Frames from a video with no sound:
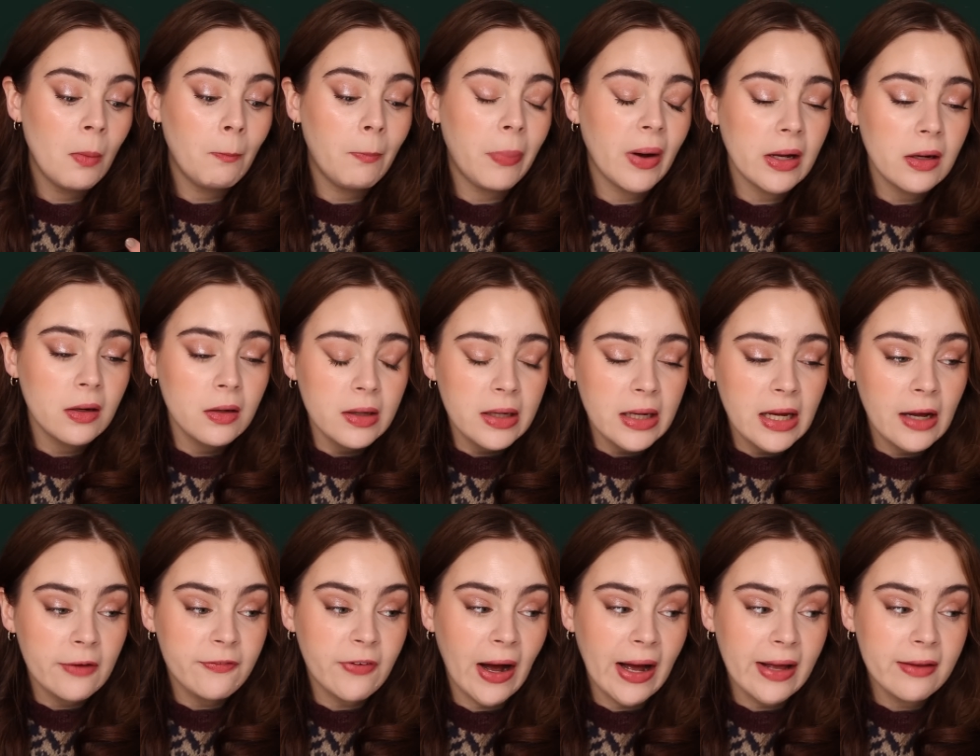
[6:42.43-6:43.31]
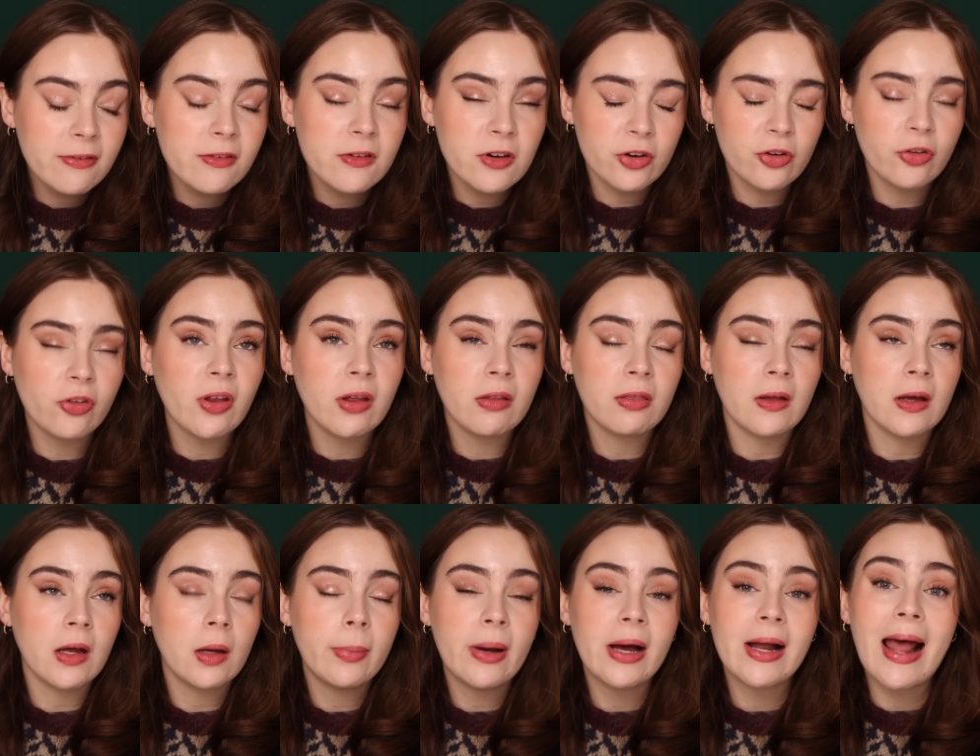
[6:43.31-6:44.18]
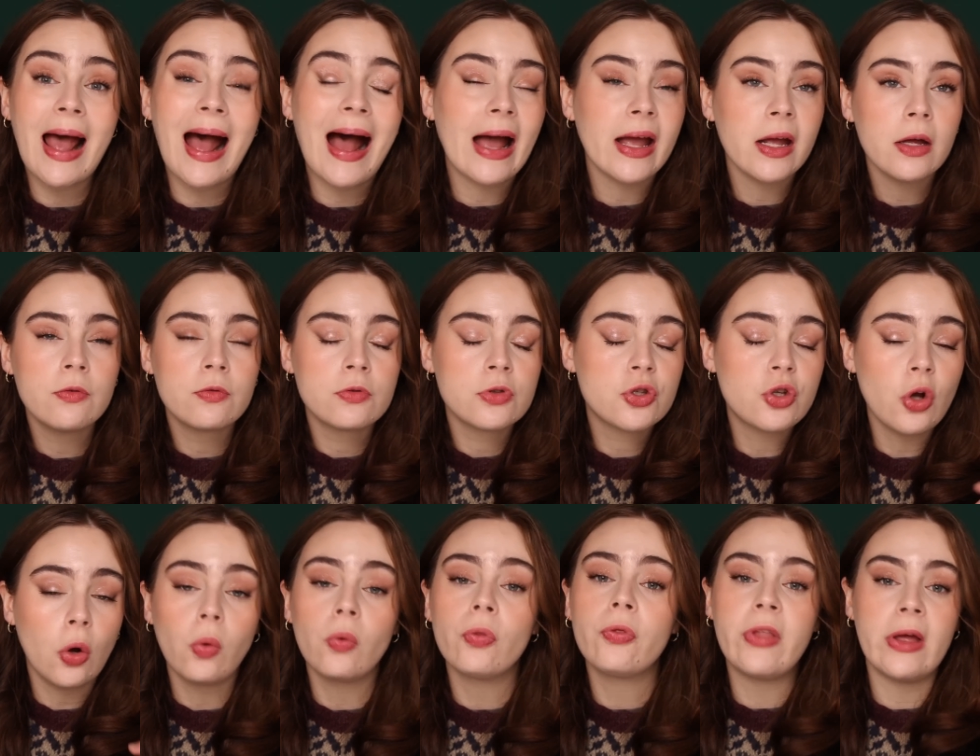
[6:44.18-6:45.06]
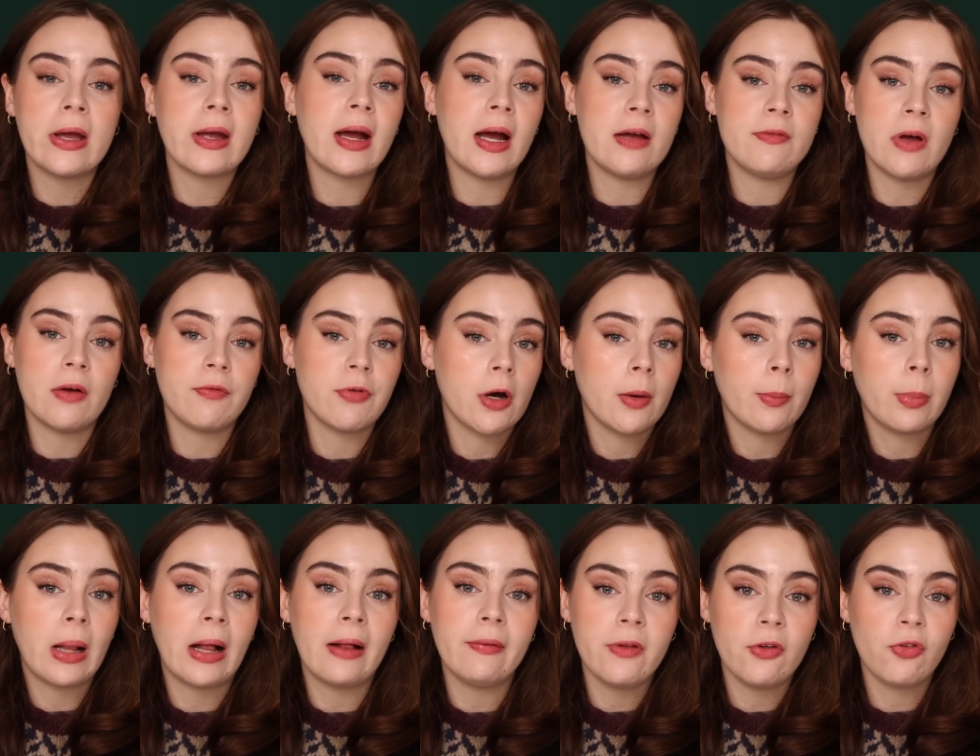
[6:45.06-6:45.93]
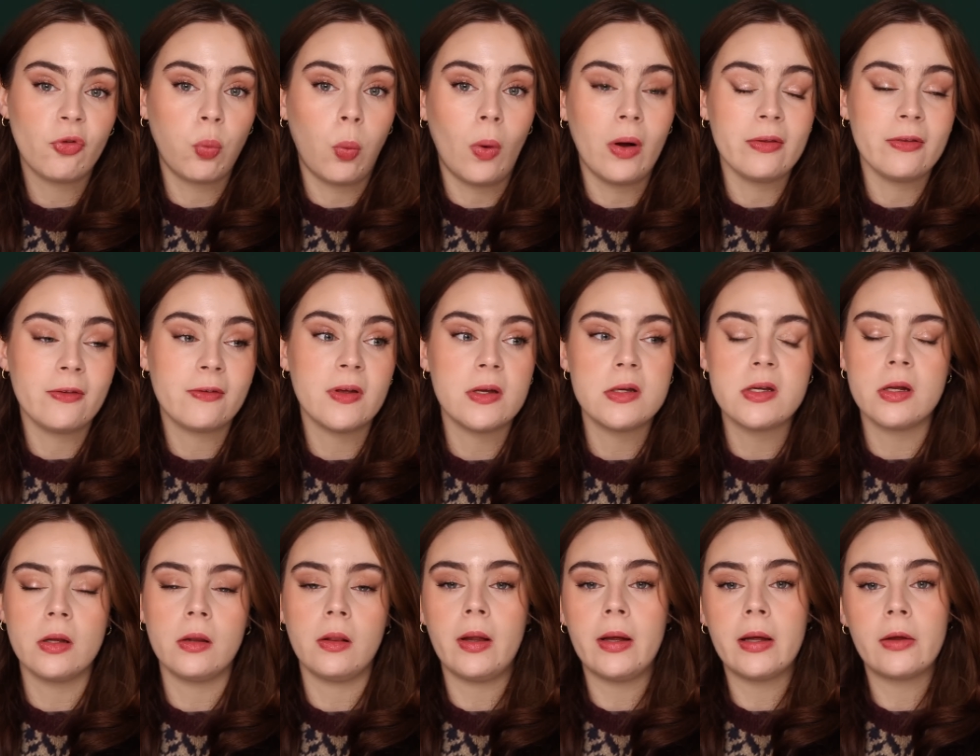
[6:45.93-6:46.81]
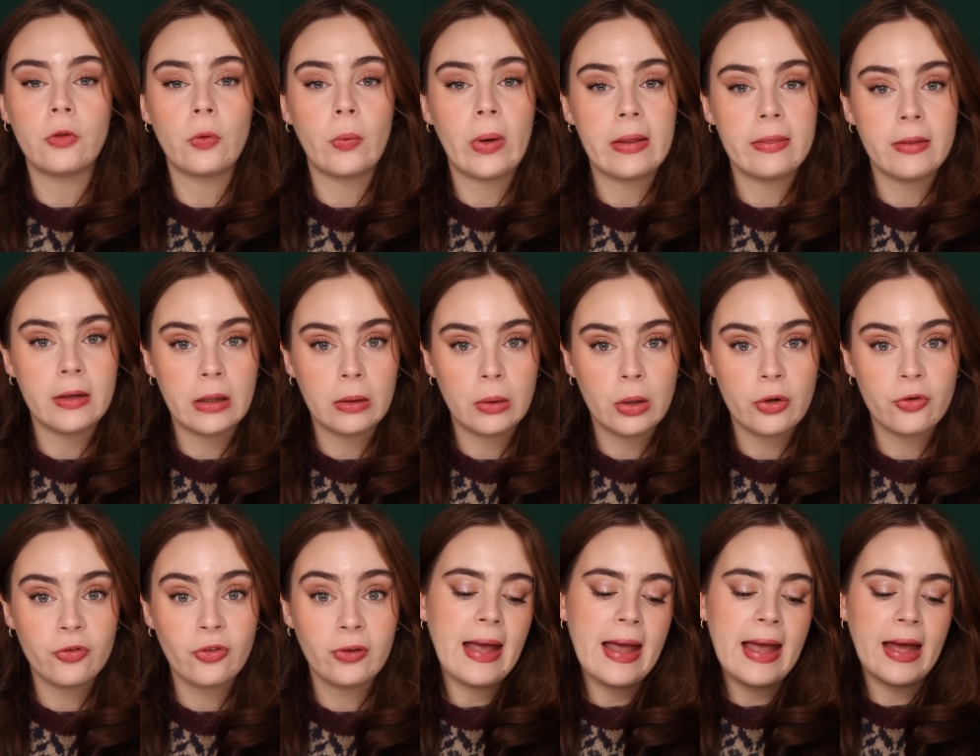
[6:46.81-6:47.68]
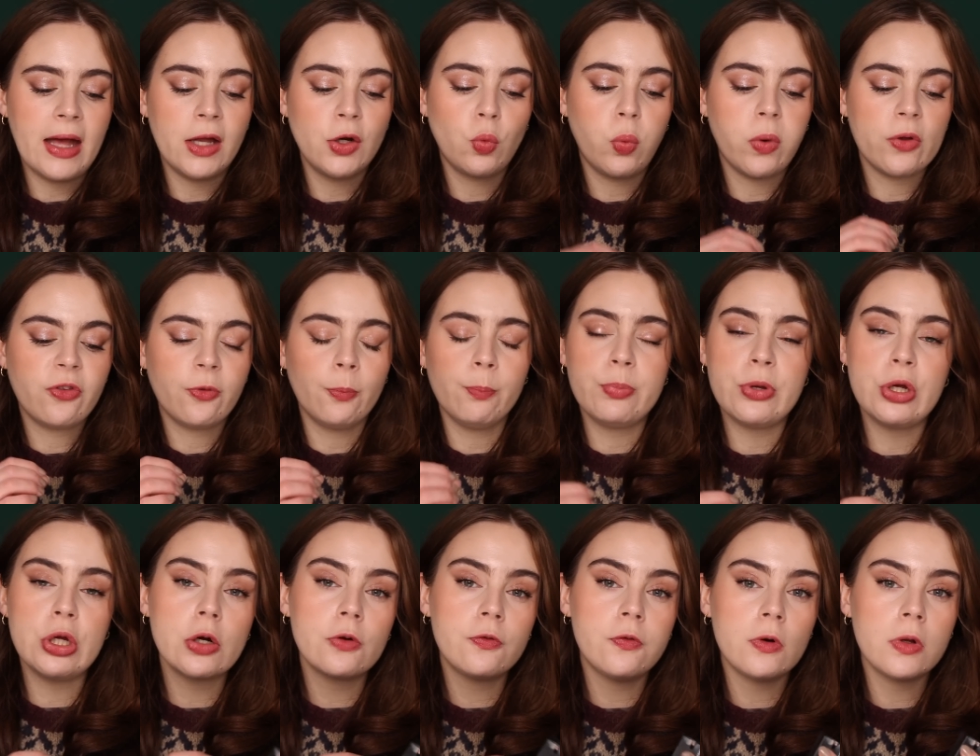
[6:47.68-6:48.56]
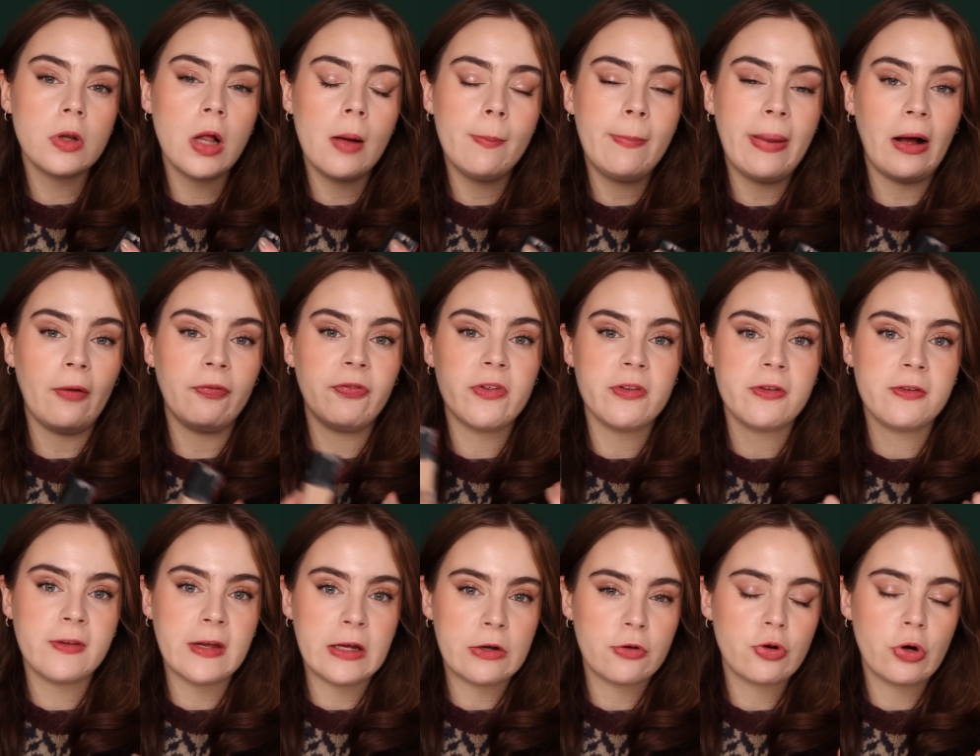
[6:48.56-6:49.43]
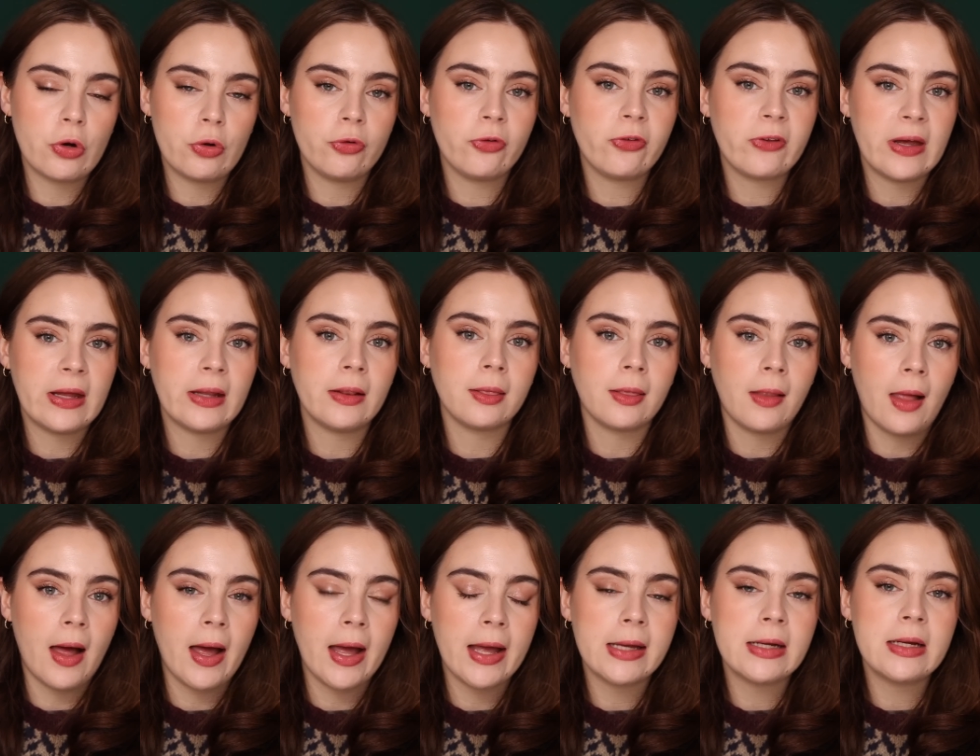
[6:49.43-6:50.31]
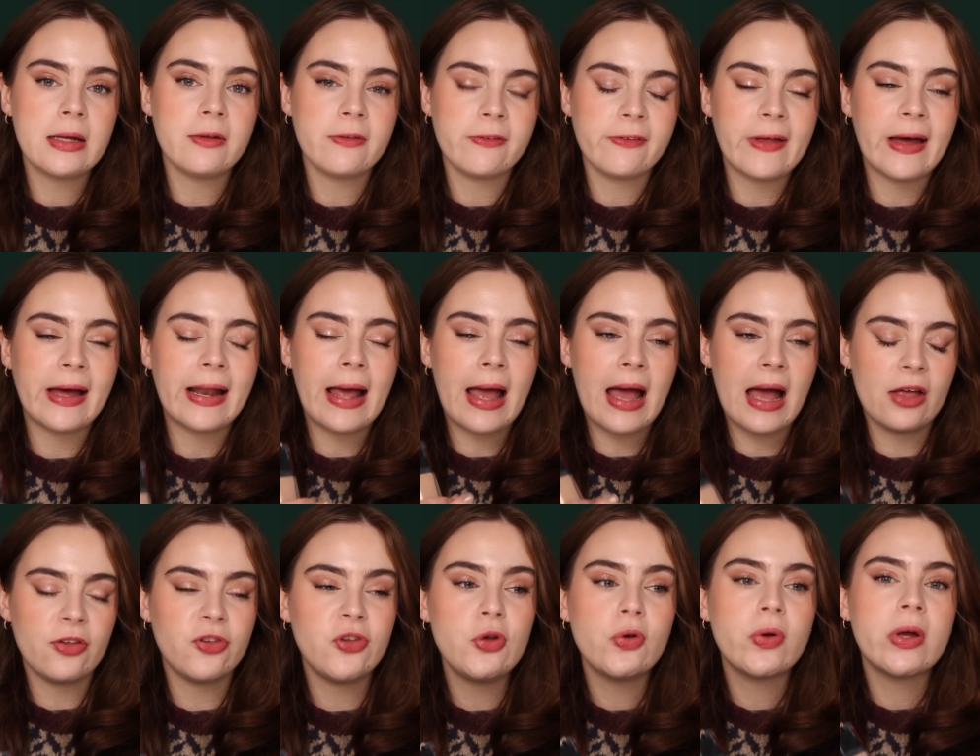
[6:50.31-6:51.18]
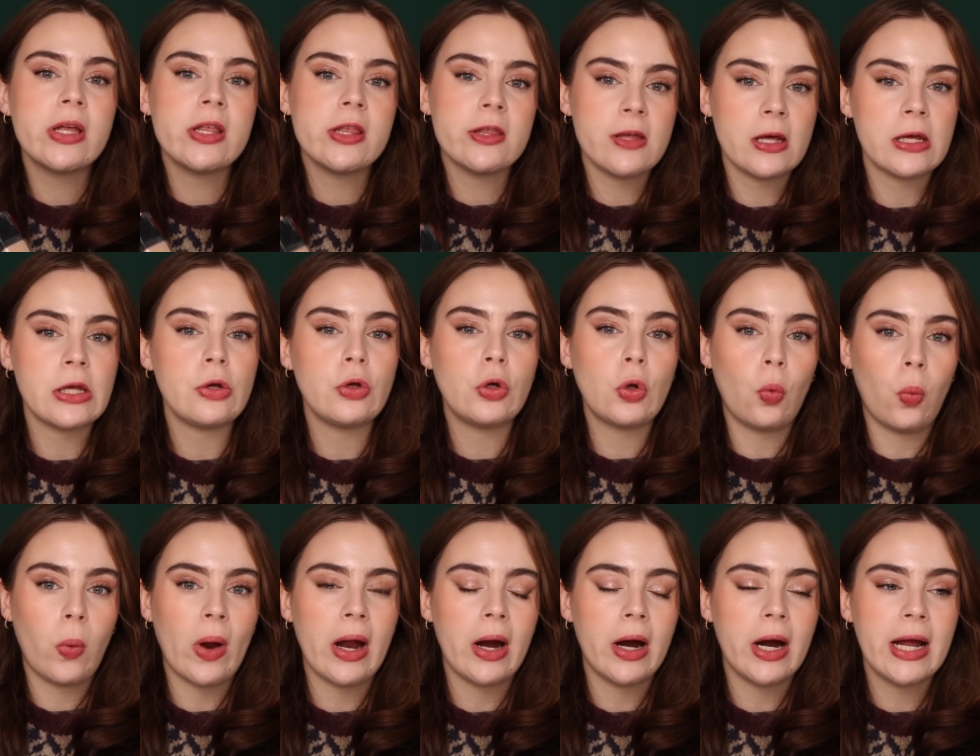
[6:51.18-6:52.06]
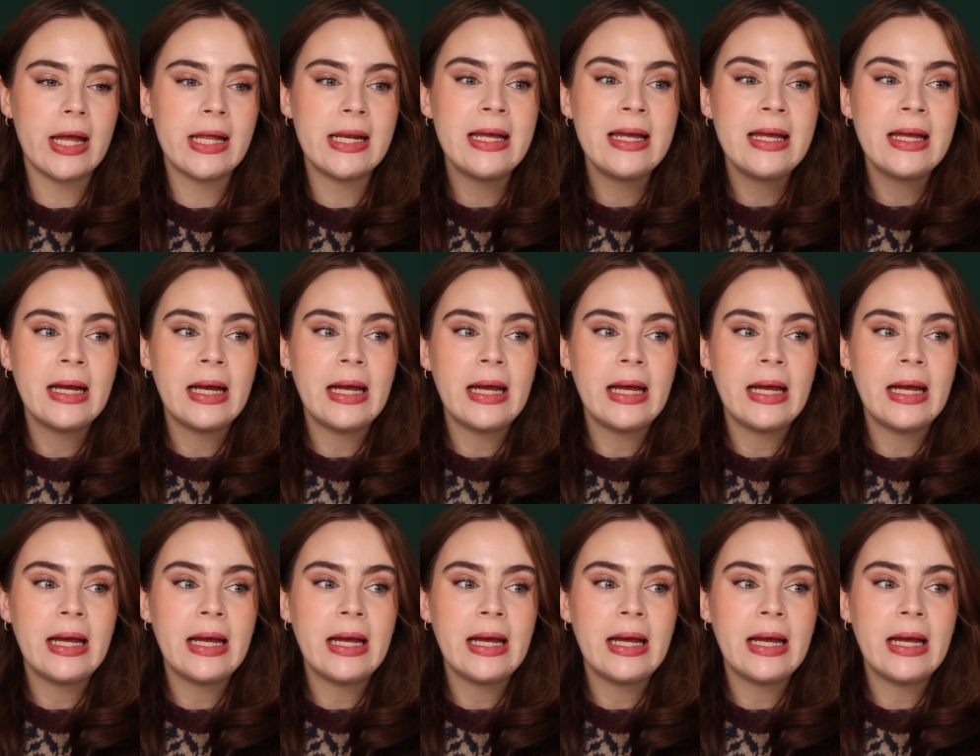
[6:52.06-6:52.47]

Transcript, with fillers: But if I seriously think about it, I don't think I've ever applied this once and didn't like the way that it looks. And what's beautiful about the Synchro Skin line is that as you continue to wear it,